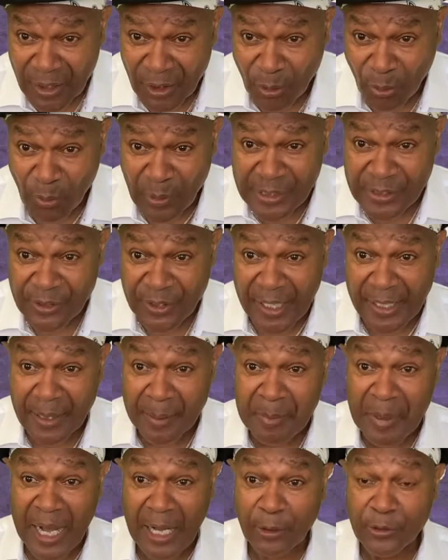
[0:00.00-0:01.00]
we set up
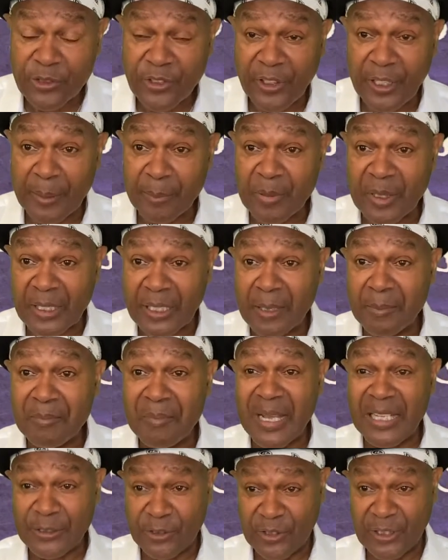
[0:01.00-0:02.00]
housekeeping in
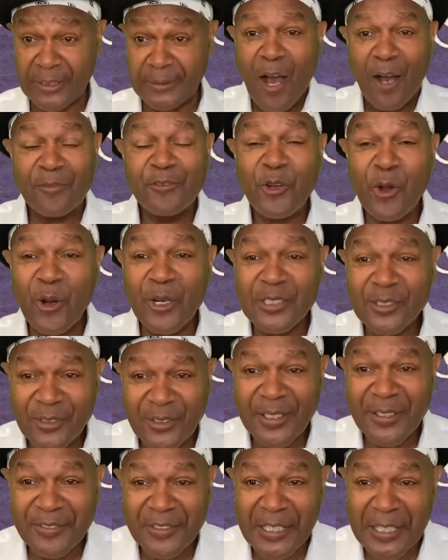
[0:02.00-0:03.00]
Mesa. Of course,
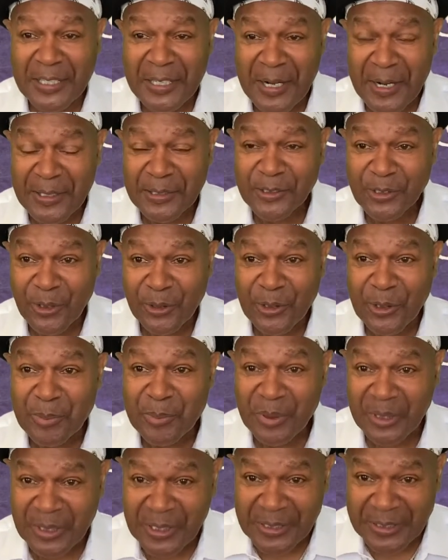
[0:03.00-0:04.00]
living in Arizona
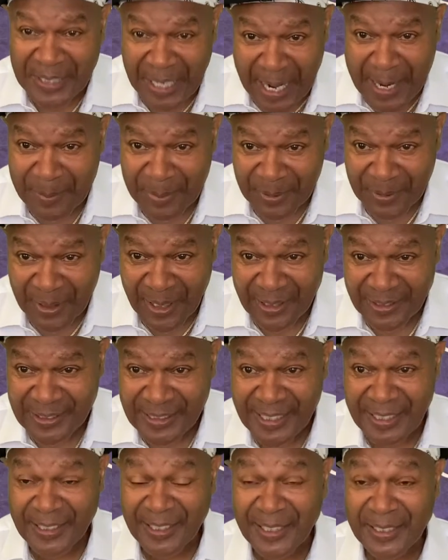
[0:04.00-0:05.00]
put a damper on
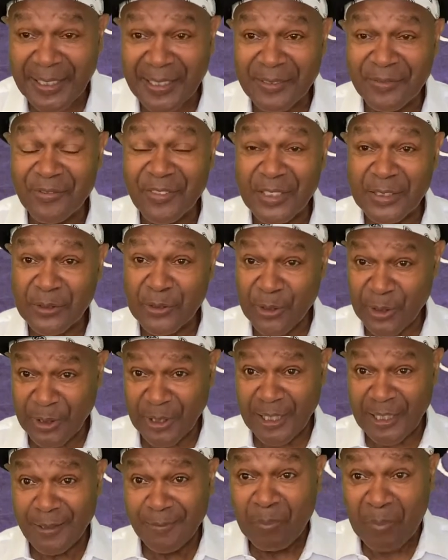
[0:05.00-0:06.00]
gigging in Ventura,
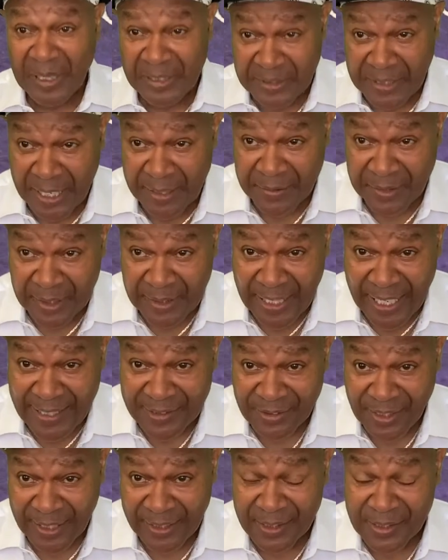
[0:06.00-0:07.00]
but
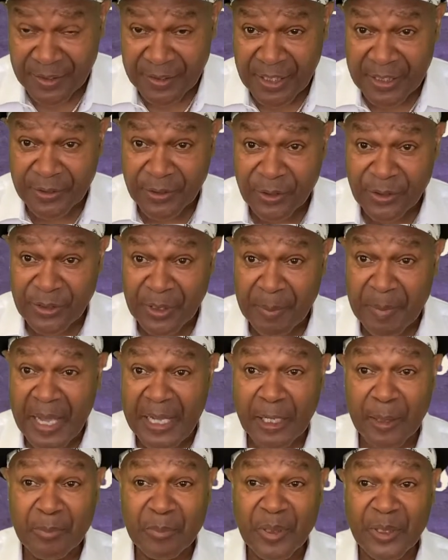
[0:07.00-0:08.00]
nonetheless, I continued to make
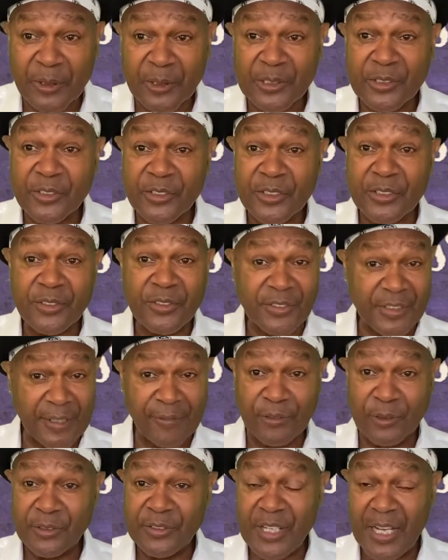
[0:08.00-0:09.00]
appearances
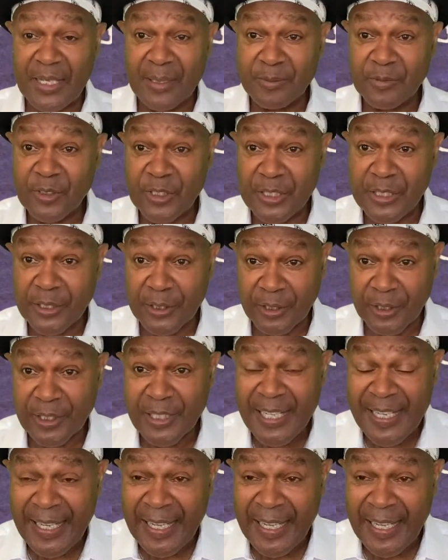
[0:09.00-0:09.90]
several times a year